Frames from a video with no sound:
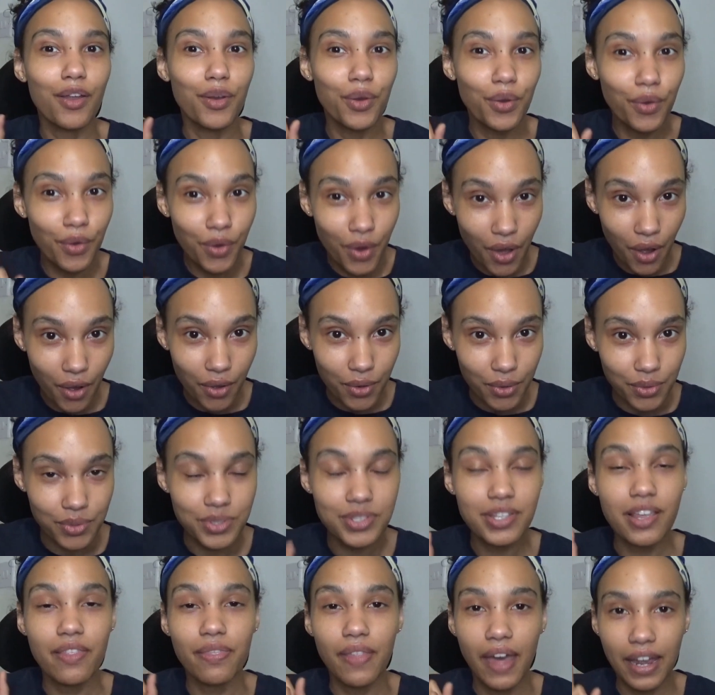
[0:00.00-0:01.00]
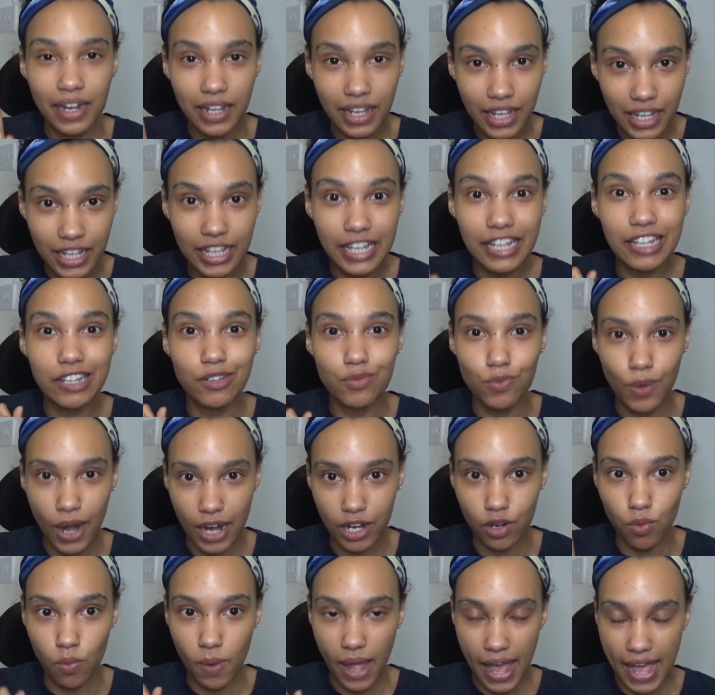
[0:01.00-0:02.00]
knows that he
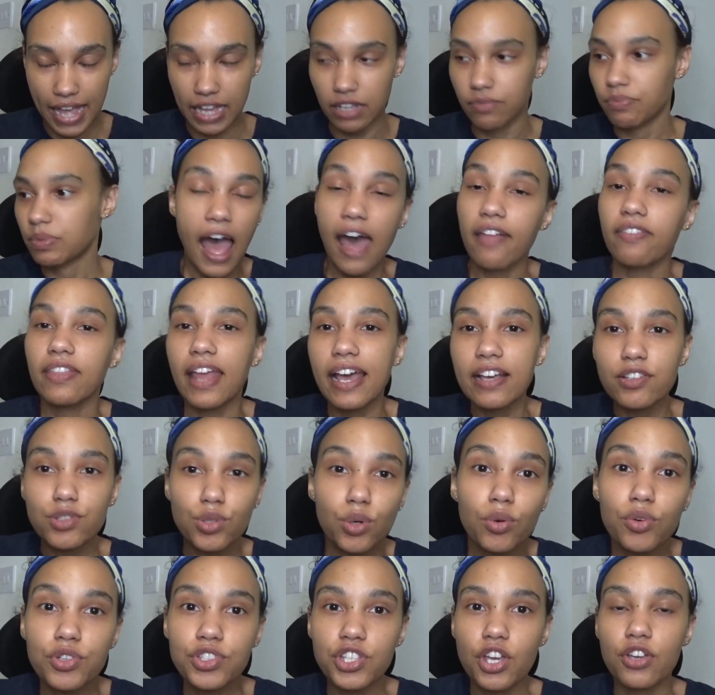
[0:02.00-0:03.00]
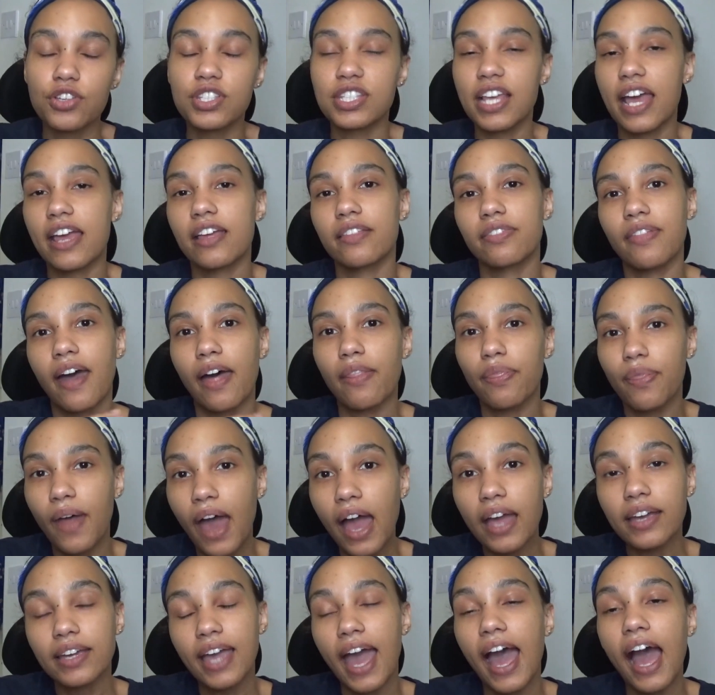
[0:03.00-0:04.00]
ran away. And let's also say that
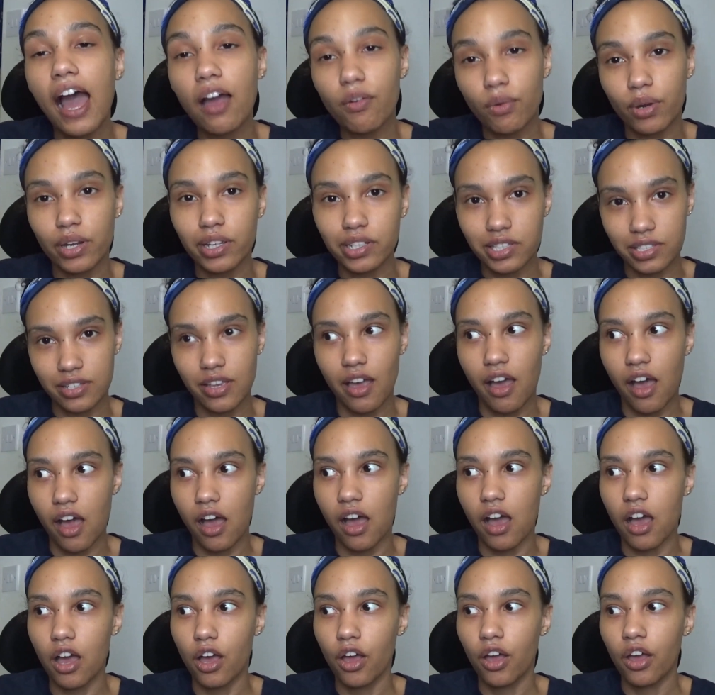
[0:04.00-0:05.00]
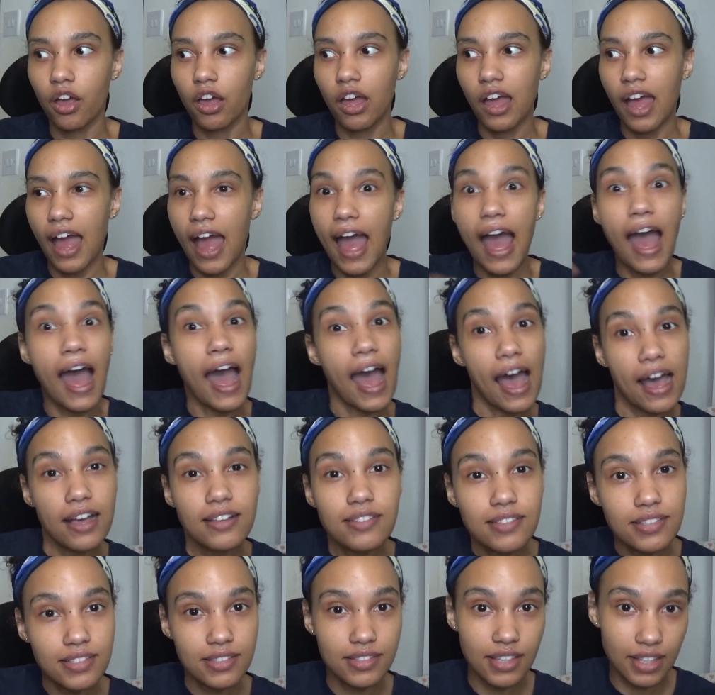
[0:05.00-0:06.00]
that character
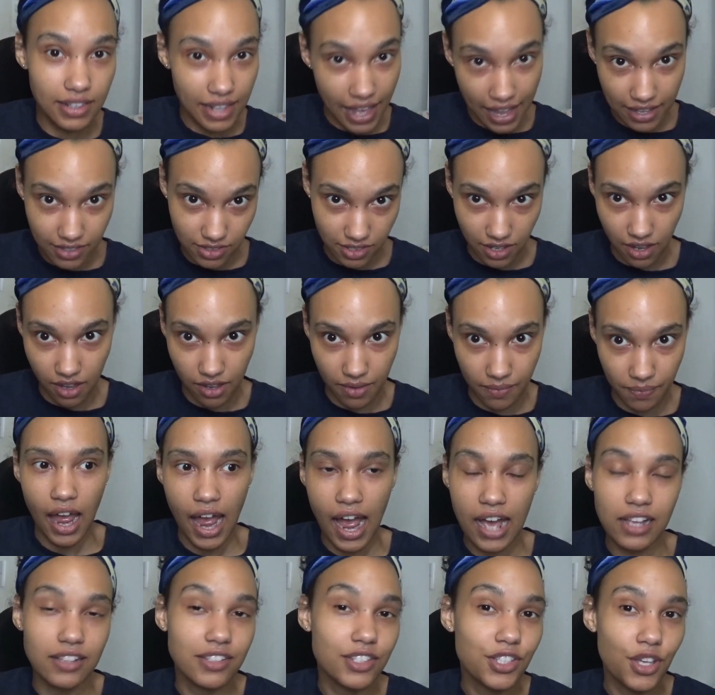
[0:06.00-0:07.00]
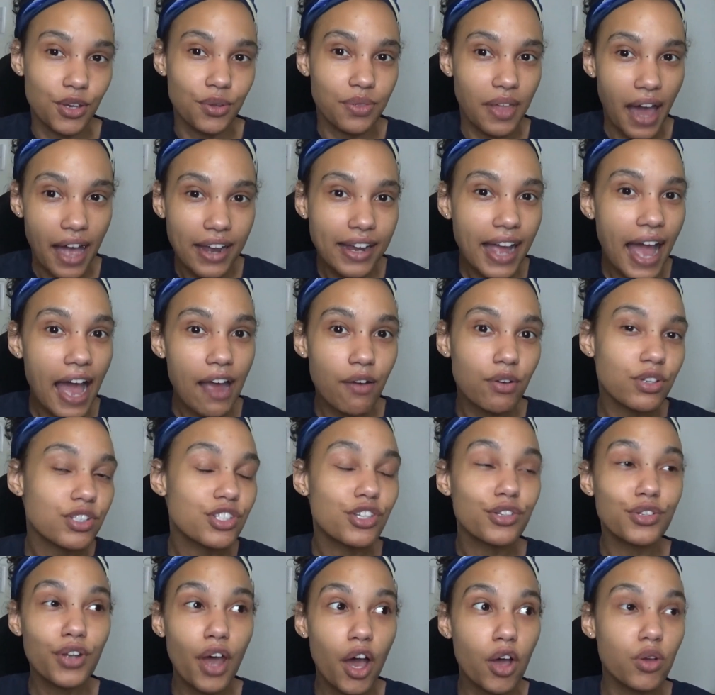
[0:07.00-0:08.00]
has the letter. And so that
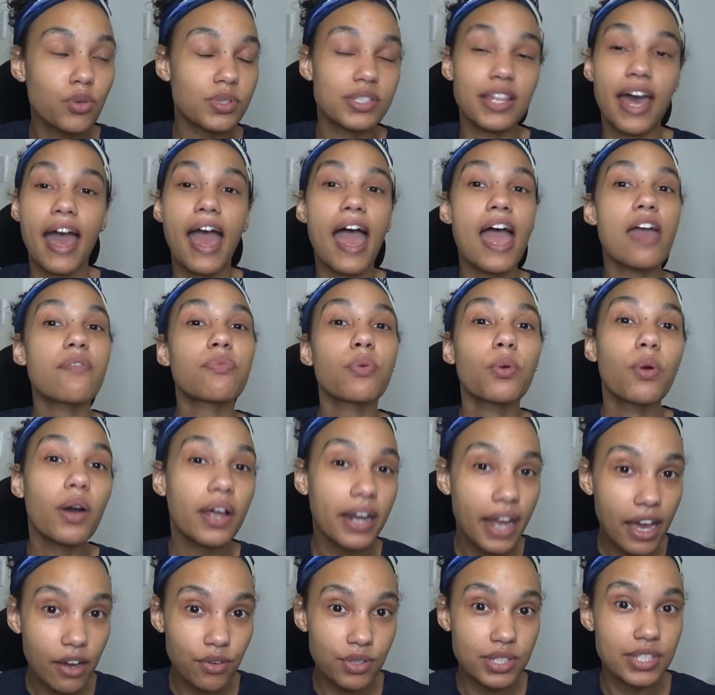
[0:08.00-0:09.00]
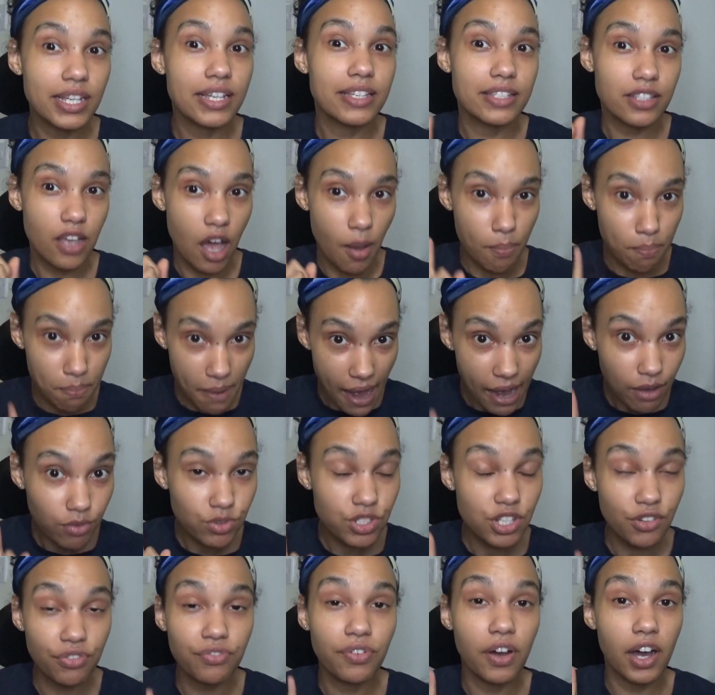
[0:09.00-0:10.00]
character knows that everyone else is about
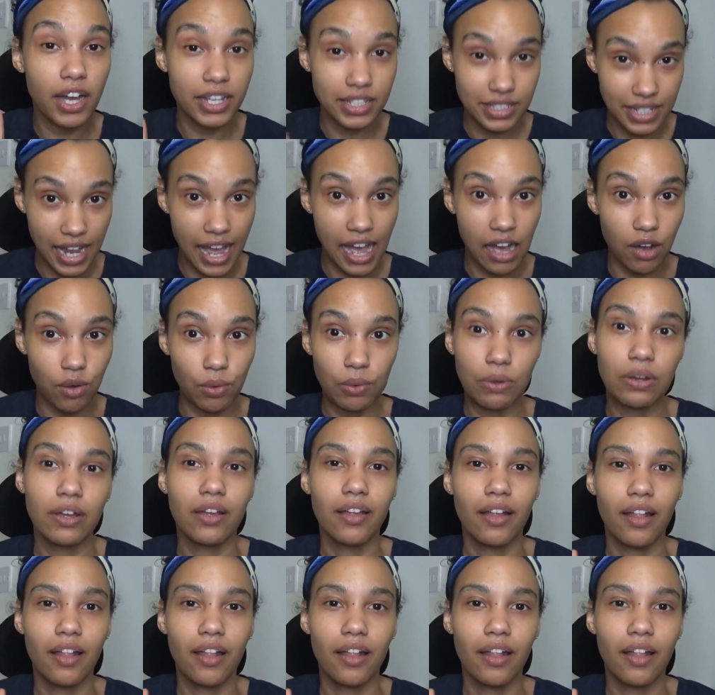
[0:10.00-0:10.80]
to find out